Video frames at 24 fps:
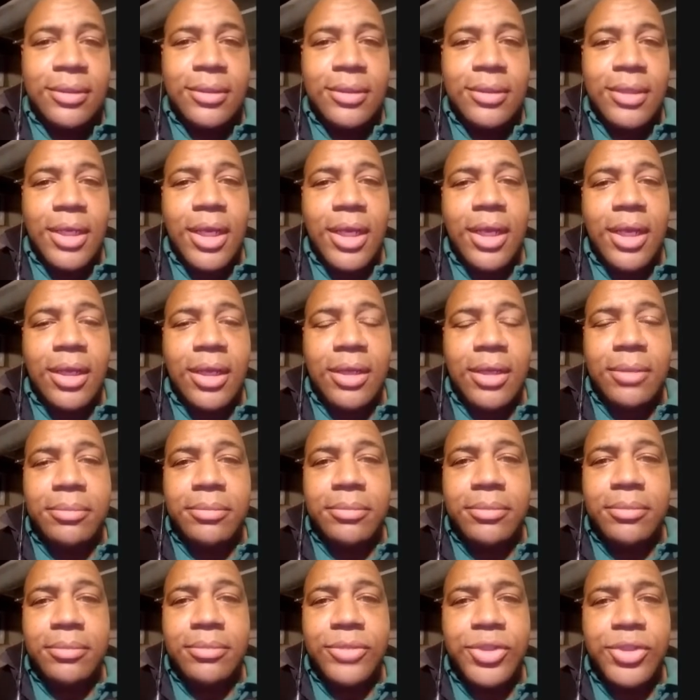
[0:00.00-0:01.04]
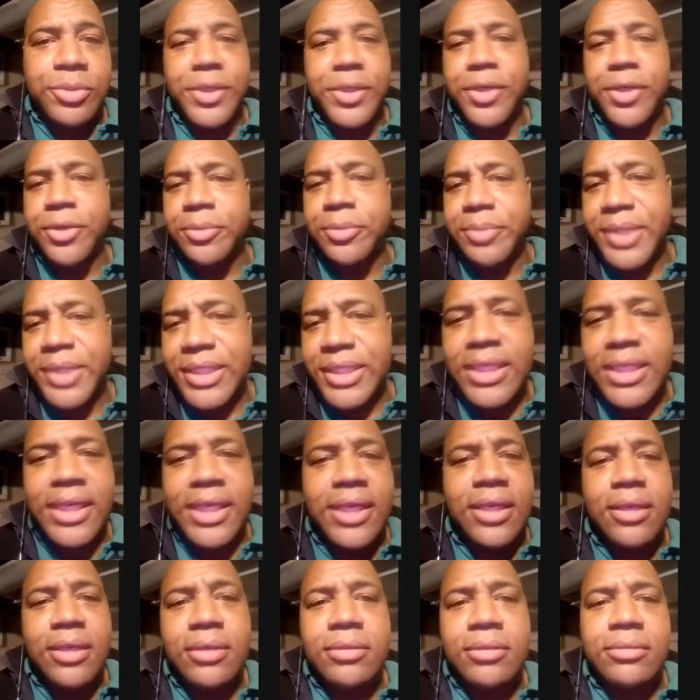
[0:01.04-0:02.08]
Superhero
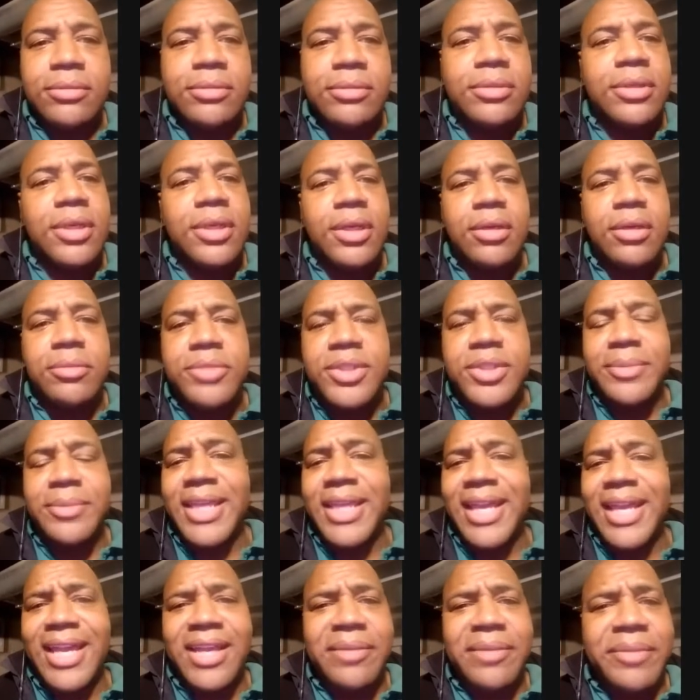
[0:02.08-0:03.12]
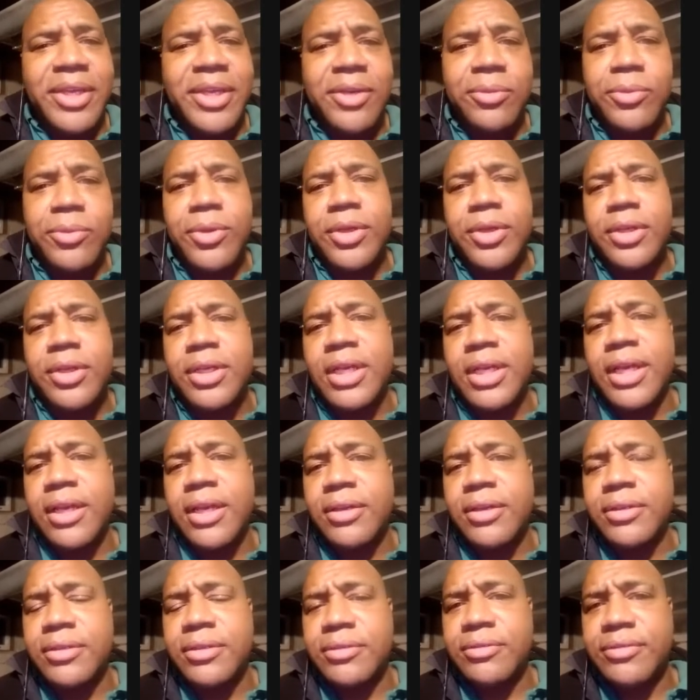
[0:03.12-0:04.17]
Beatdown, some of the animated work out
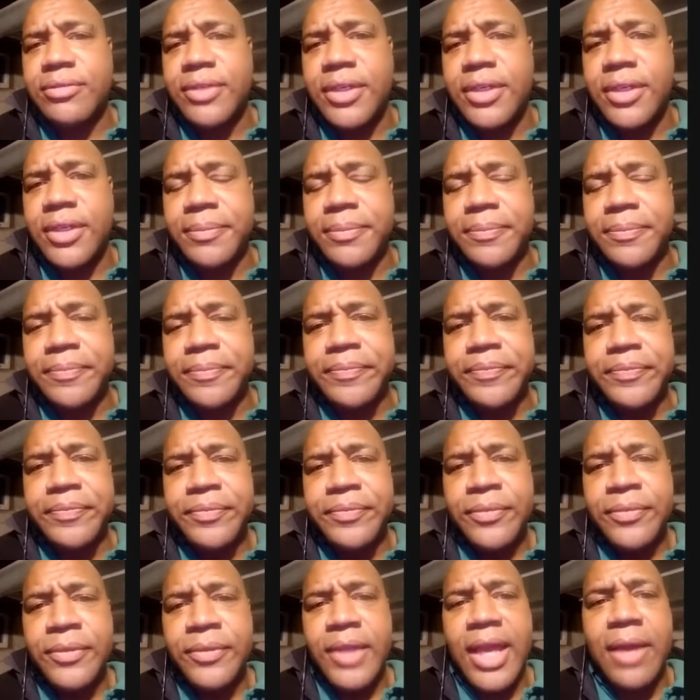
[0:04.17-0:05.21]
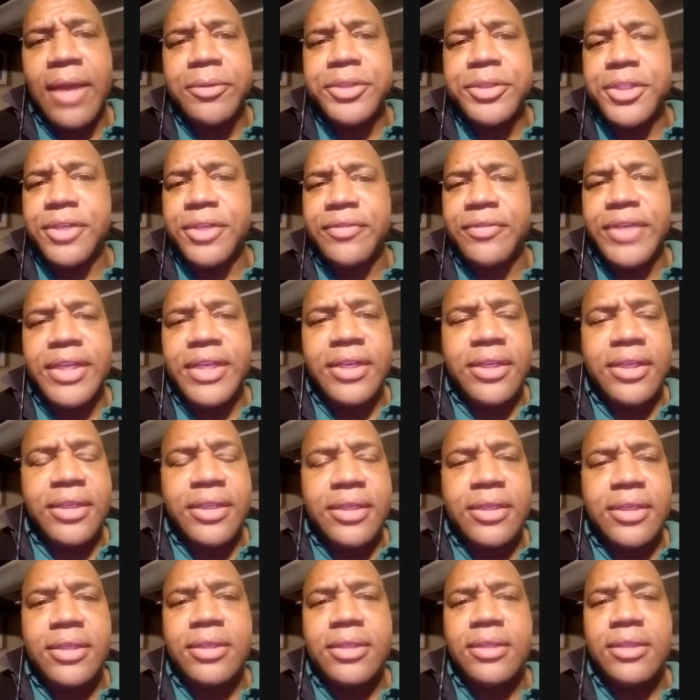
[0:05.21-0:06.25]
of How It Should Have Ended
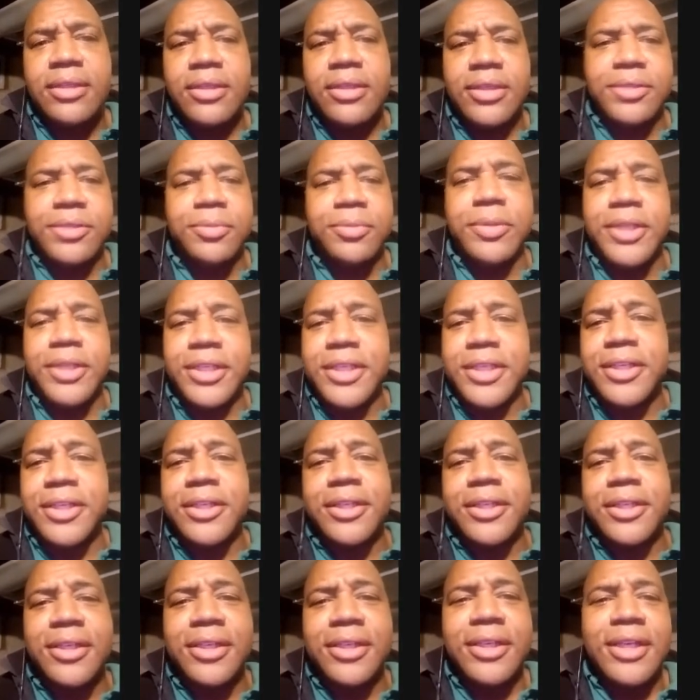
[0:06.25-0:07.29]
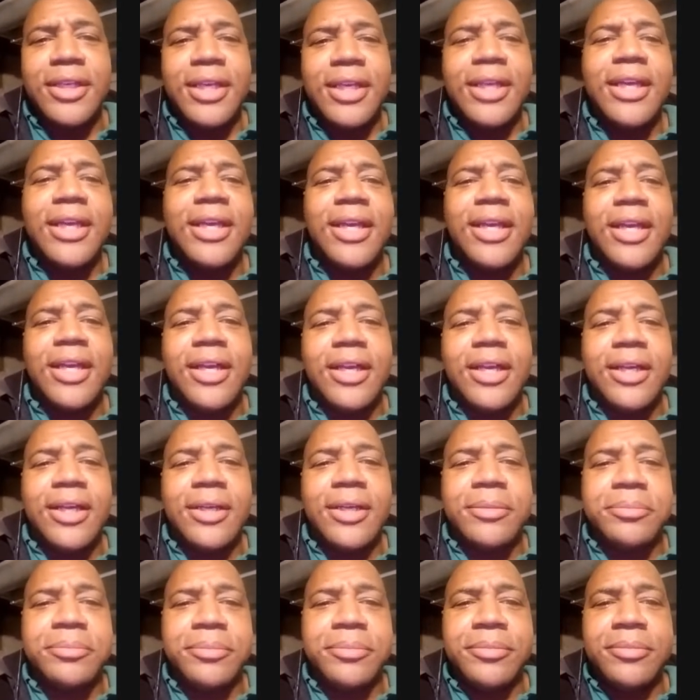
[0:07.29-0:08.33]
is really good
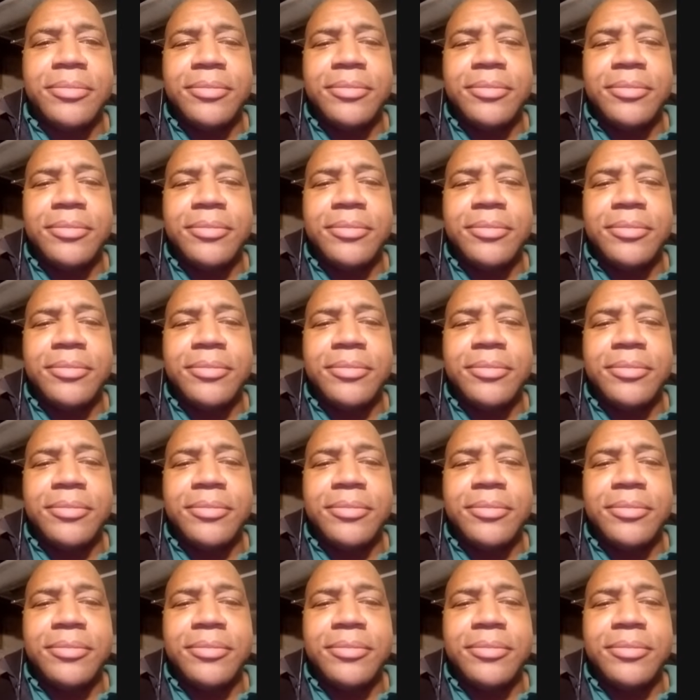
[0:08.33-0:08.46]
and